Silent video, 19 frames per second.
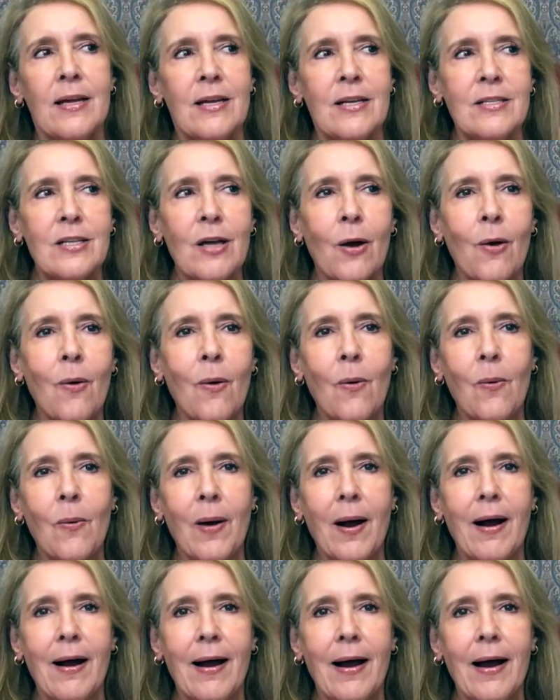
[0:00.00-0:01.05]
So
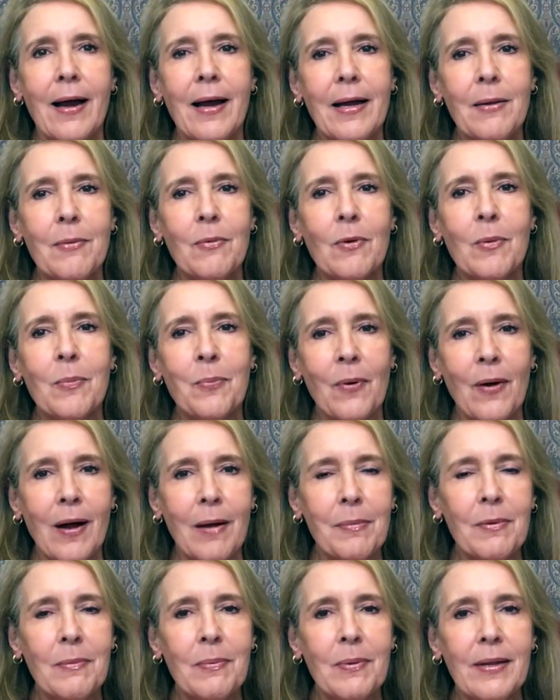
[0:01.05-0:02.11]
I will
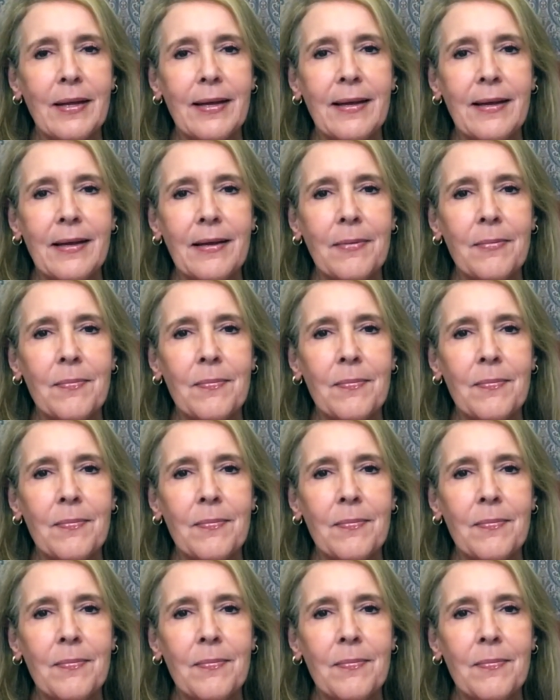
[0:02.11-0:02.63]
probably